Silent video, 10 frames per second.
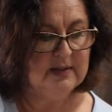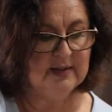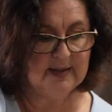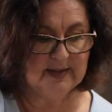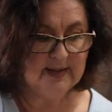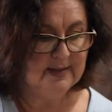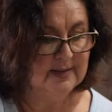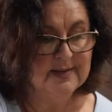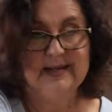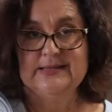And again,
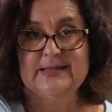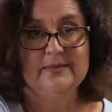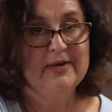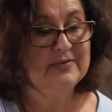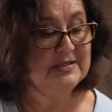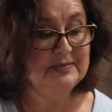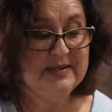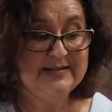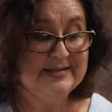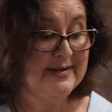the nice thing about these
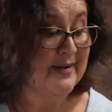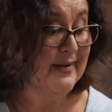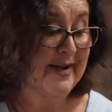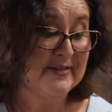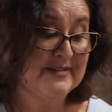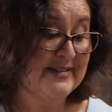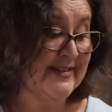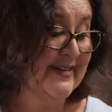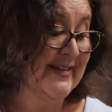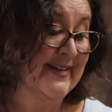pins, you don't have to
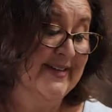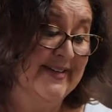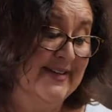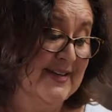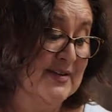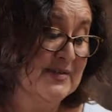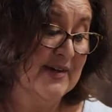use a